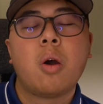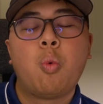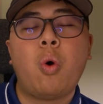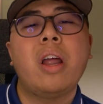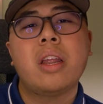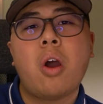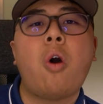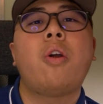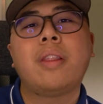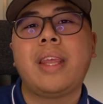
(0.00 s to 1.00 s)
What
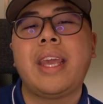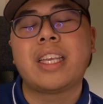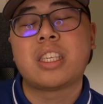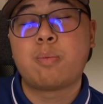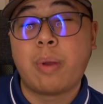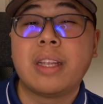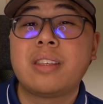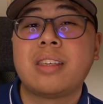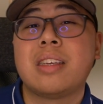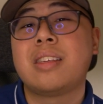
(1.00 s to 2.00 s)
are the
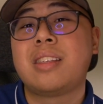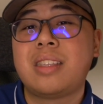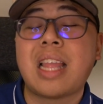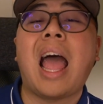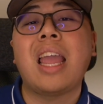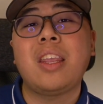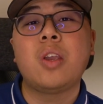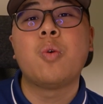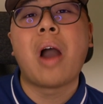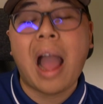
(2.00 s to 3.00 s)
expenses that
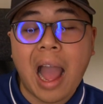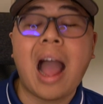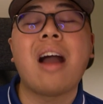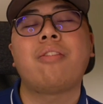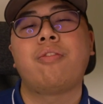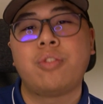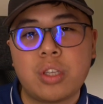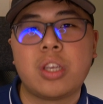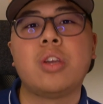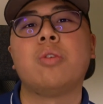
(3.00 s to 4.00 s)
you have
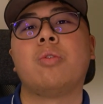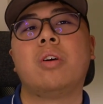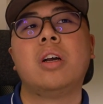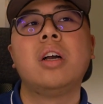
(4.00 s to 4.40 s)
to